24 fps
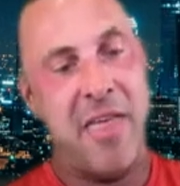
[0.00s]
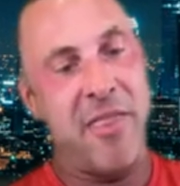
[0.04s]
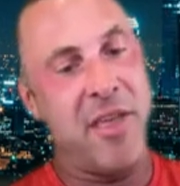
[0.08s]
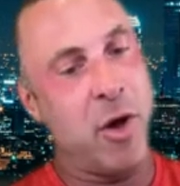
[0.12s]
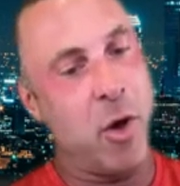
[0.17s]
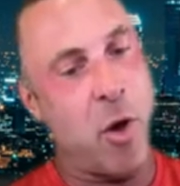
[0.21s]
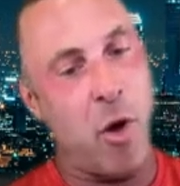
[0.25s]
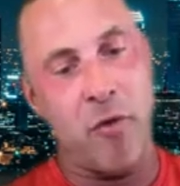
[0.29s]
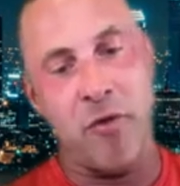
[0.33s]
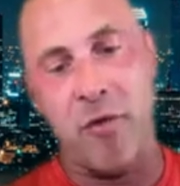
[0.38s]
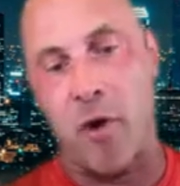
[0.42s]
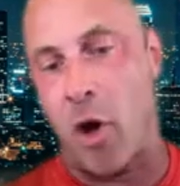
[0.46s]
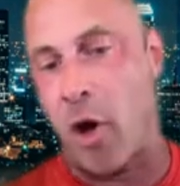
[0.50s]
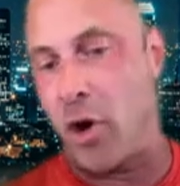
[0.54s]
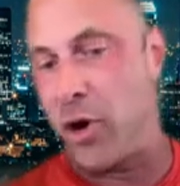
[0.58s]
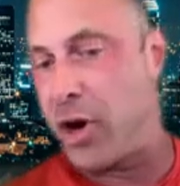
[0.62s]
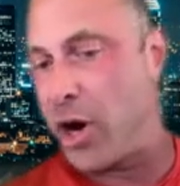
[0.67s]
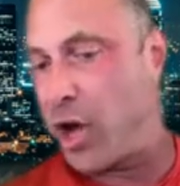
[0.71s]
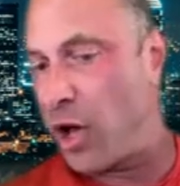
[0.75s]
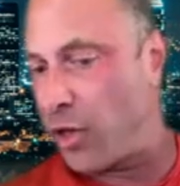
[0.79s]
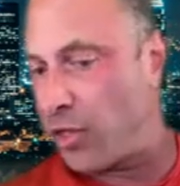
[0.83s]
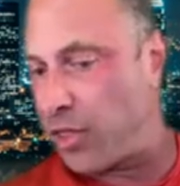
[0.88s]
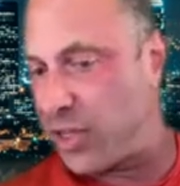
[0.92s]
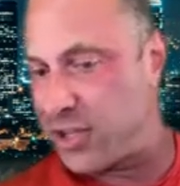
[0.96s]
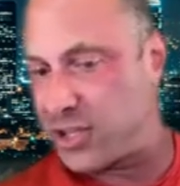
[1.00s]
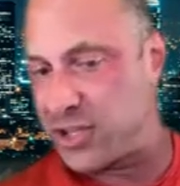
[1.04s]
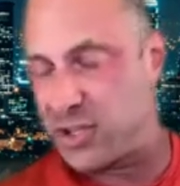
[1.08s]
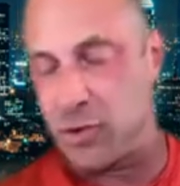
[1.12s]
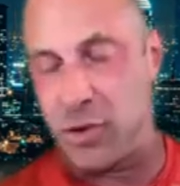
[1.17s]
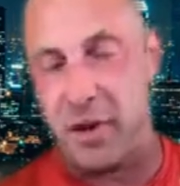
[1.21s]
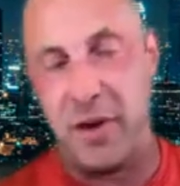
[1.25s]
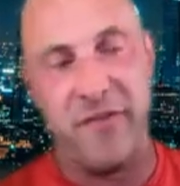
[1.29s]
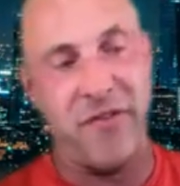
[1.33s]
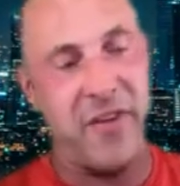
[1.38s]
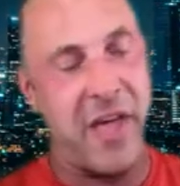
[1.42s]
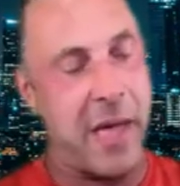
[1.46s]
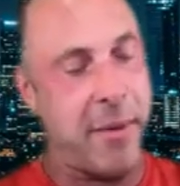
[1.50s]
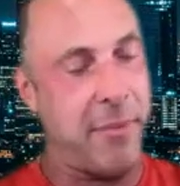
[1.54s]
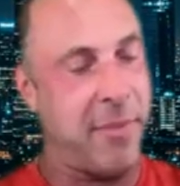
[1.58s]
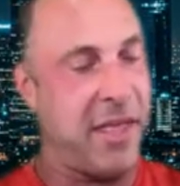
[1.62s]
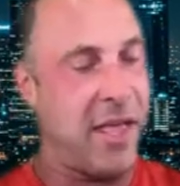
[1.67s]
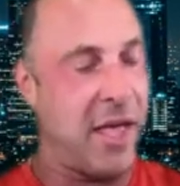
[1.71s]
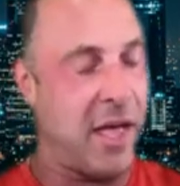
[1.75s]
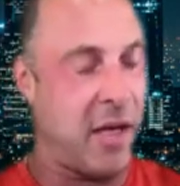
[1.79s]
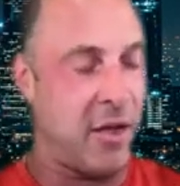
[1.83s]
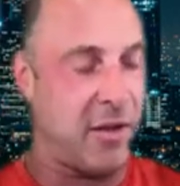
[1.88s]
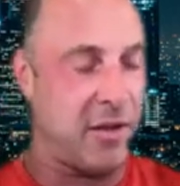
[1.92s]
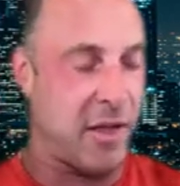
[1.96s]
and then go over all your health history,
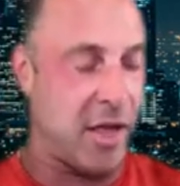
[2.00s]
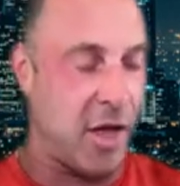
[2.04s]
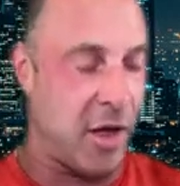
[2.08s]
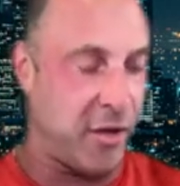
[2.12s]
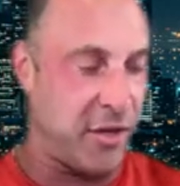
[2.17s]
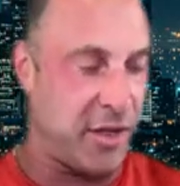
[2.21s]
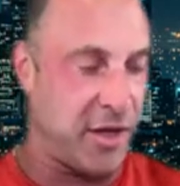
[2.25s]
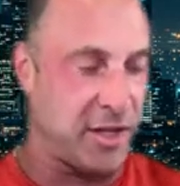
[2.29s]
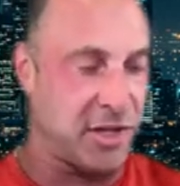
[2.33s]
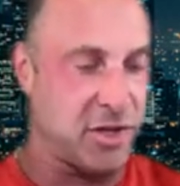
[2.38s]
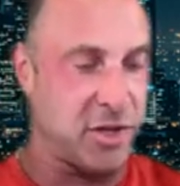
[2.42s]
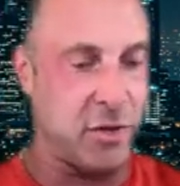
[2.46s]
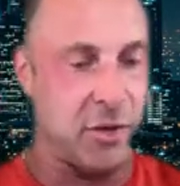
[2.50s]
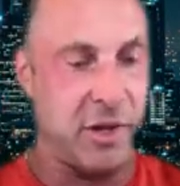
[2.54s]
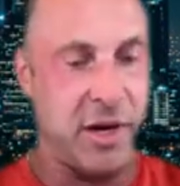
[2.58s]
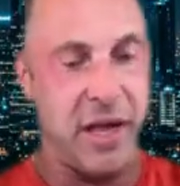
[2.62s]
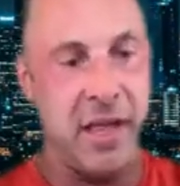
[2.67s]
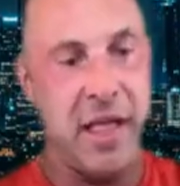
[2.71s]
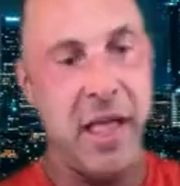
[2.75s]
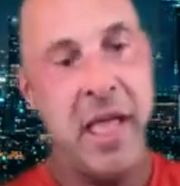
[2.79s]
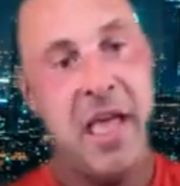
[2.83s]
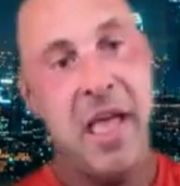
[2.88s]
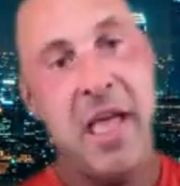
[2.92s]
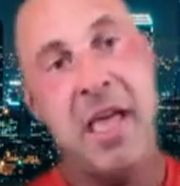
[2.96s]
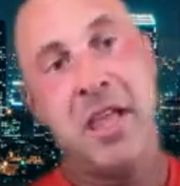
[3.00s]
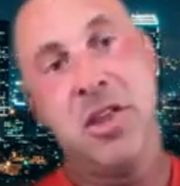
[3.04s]
family health, health history,